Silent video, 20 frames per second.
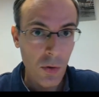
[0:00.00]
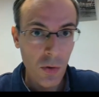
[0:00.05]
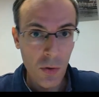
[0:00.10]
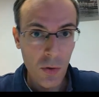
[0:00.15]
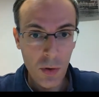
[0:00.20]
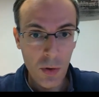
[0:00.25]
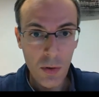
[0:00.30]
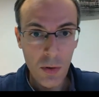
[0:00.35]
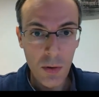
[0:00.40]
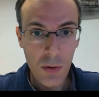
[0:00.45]

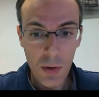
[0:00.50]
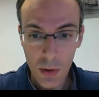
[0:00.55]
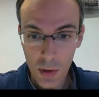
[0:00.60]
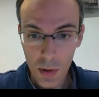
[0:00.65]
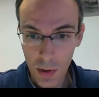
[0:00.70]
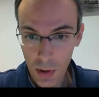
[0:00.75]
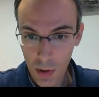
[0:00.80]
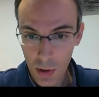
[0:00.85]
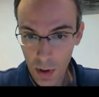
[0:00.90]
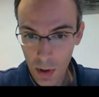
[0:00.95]
So
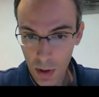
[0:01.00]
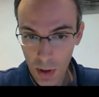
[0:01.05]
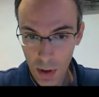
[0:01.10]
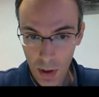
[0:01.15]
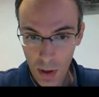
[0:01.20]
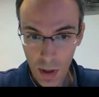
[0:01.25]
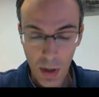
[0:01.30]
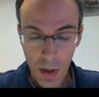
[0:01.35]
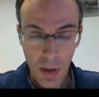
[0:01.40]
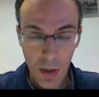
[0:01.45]

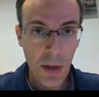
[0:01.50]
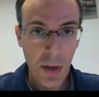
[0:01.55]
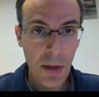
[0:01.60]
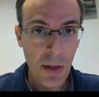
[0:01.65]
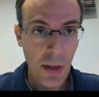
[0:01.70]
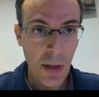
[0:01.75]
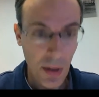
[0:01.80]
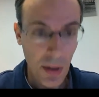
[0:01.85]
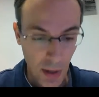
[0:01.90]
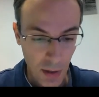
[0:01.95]

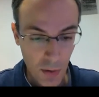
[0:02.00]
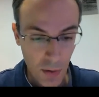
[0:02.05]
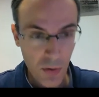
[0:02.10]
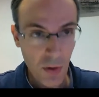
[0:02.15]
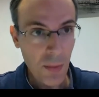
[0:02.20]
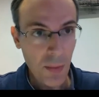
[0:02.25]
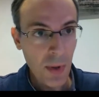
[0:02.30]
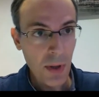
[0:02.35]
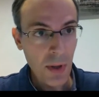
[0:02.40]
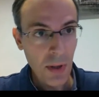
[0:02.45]
can you see
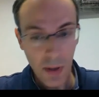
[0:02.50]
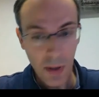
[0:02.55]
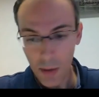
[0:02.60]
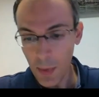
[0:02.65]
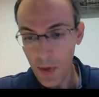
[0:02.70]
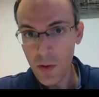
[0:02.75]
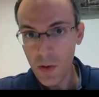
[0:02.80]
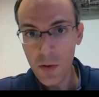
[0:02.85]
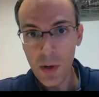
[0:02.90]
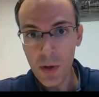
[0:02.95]

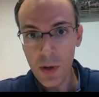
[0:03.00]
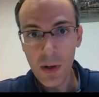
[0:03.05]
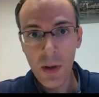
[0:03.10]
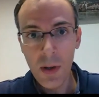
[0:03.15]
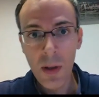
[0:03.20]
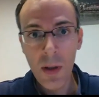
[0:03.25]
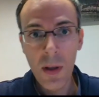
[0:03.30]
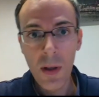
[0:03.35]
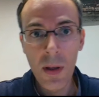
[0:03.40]
my screen?